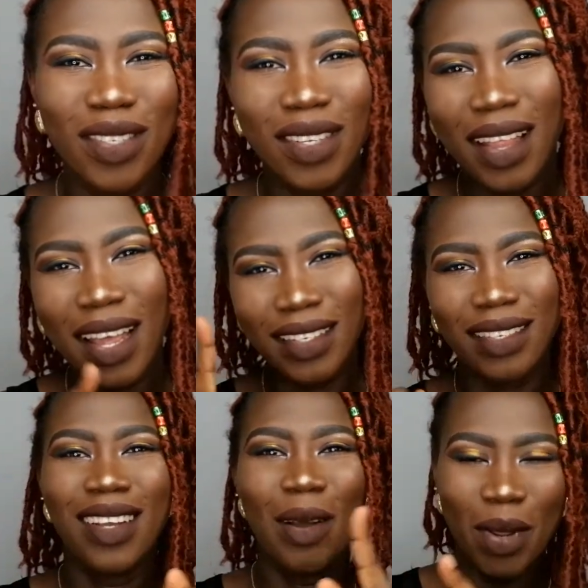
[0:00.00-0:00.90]
So let's
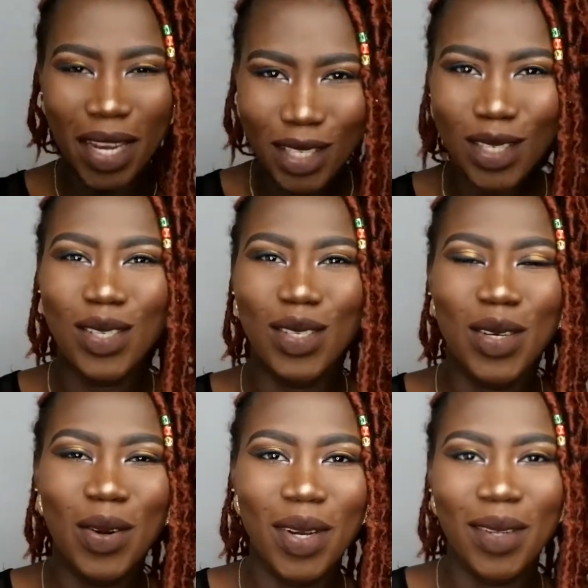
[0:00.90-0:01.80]
jump into the
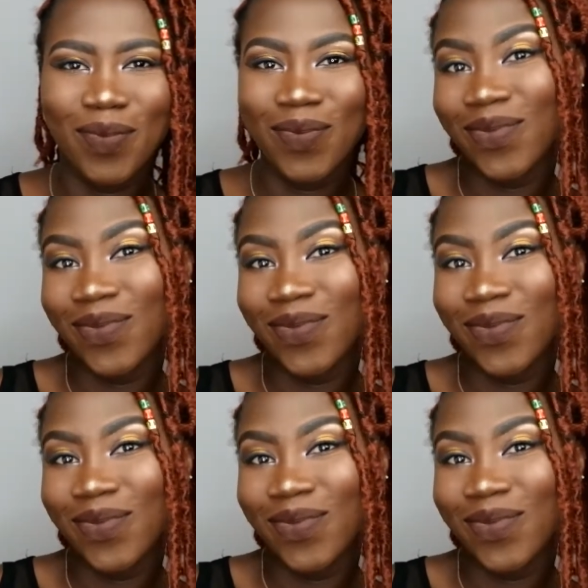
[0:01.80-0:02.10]
tutorial.